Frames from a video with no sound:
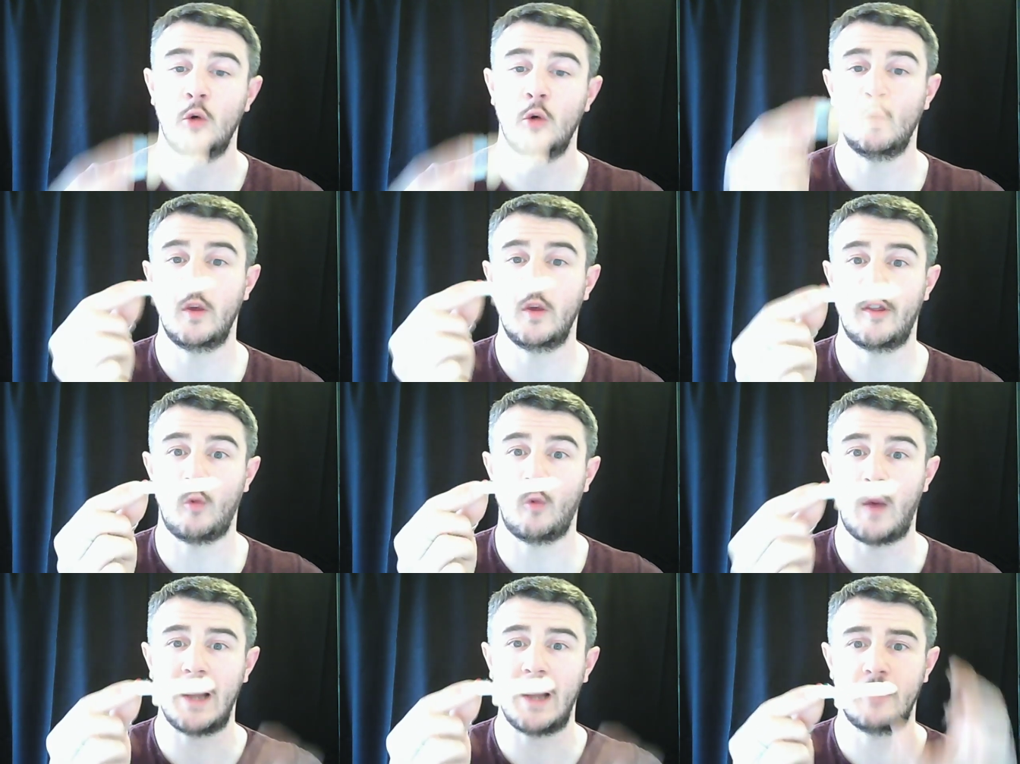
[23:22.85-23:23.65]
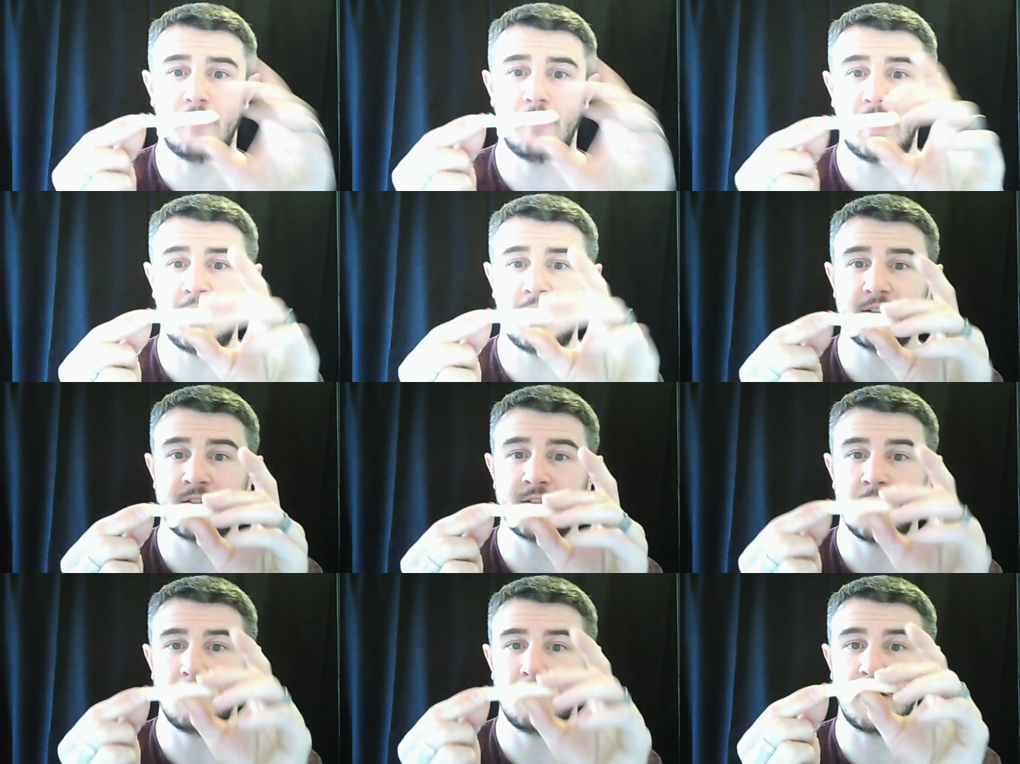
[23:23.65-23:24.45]
with a wire in
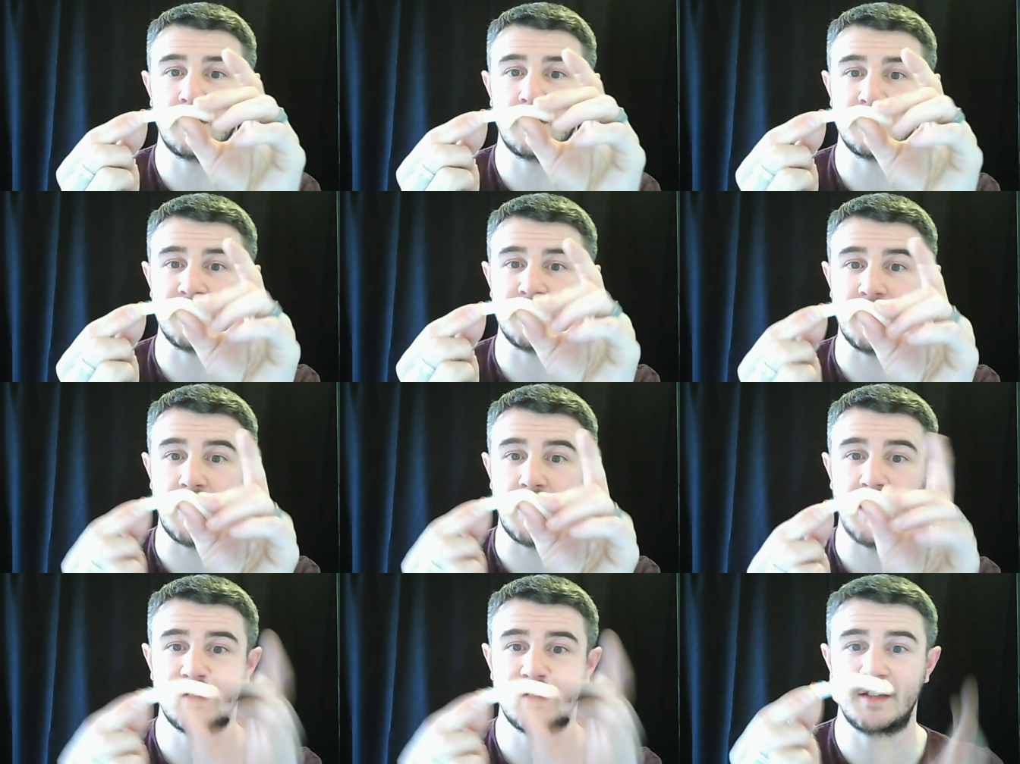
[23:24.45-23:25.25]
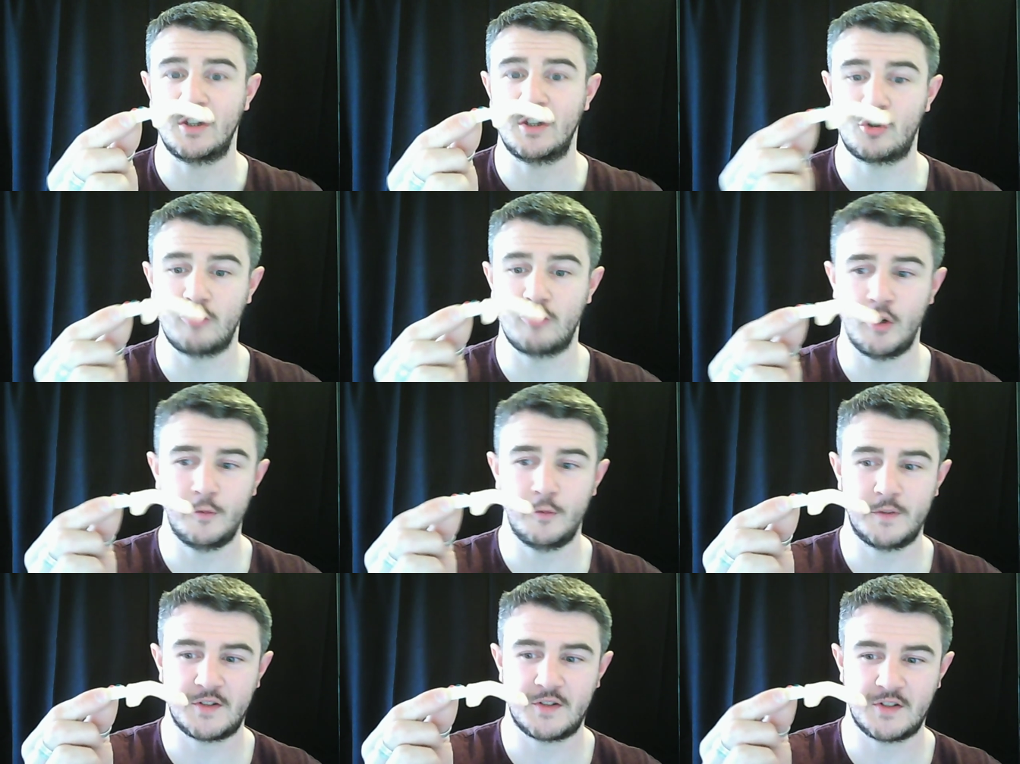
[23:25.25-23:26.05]
it because yes it
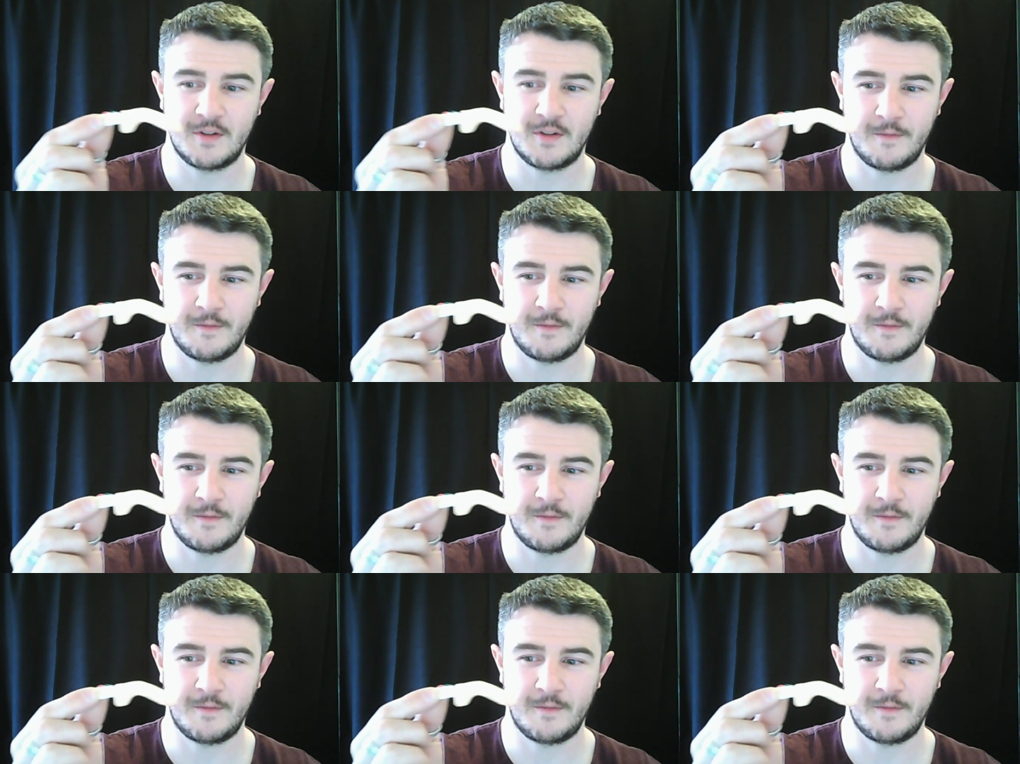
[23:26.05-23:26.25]
droops